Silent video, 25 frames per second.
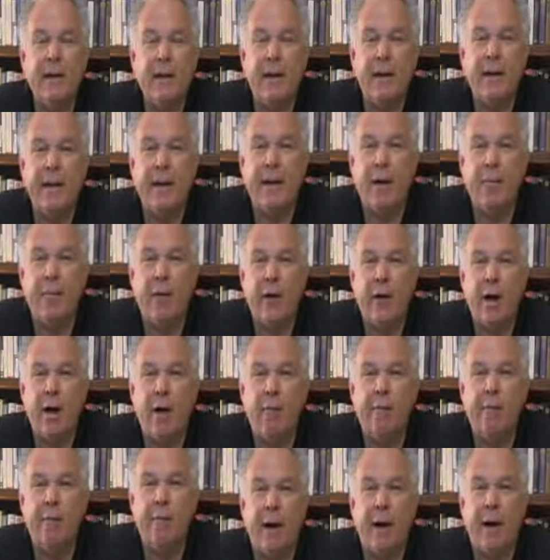And then we
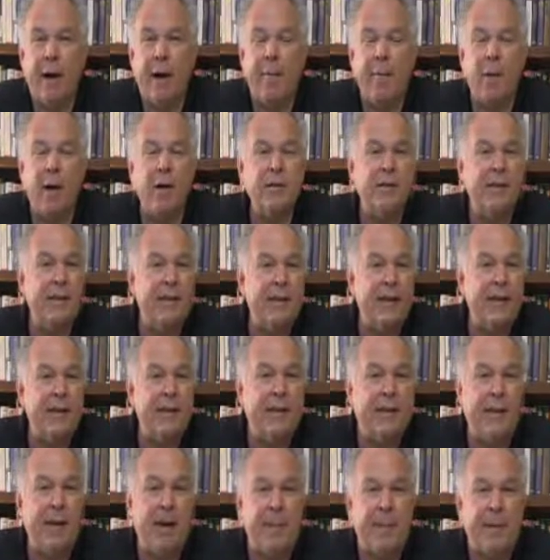go from there. Most of
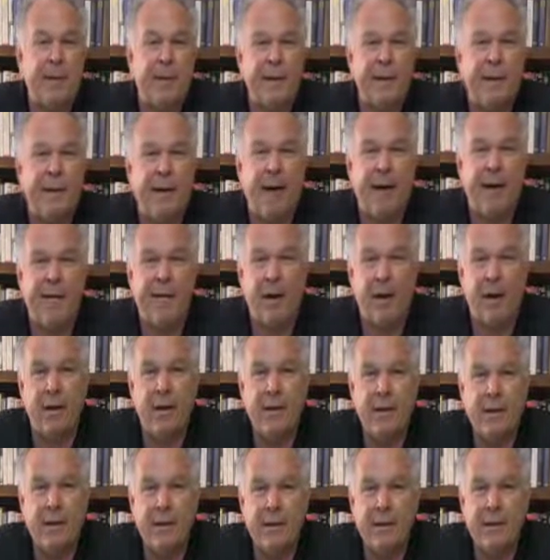these companies have
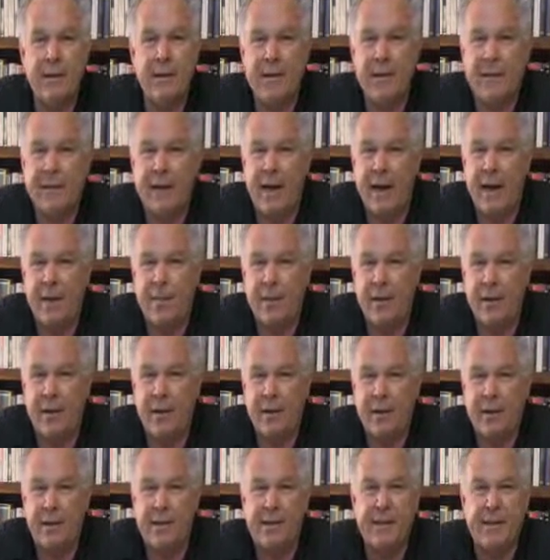a
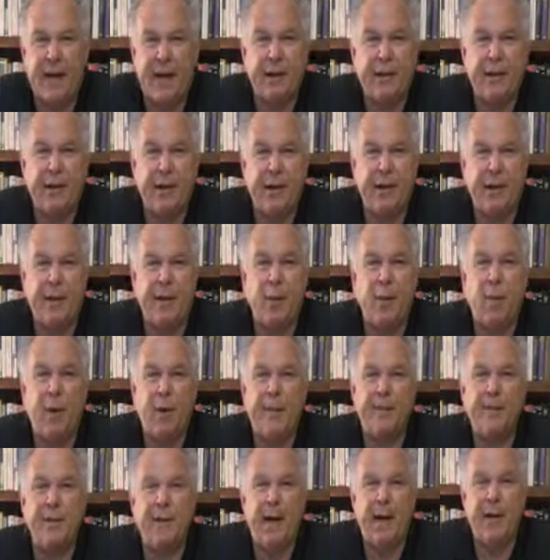sustainability section in their
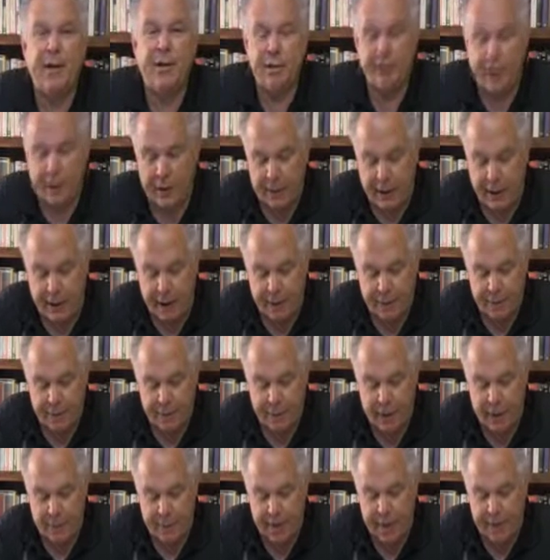website. You can get a
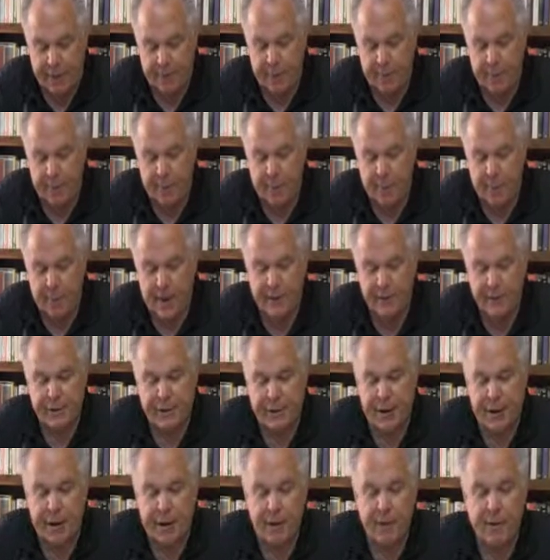fair amount of
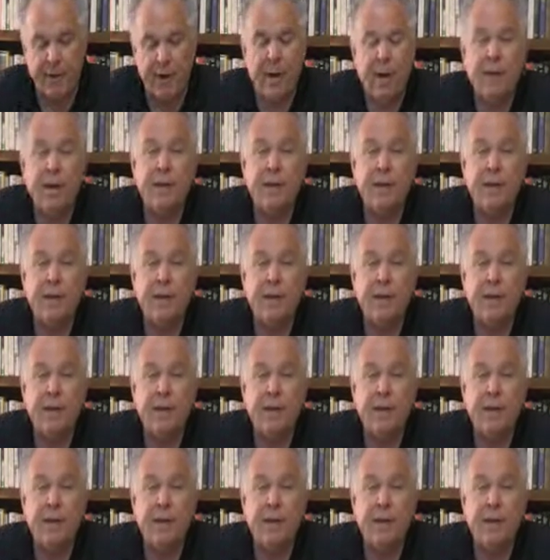information there.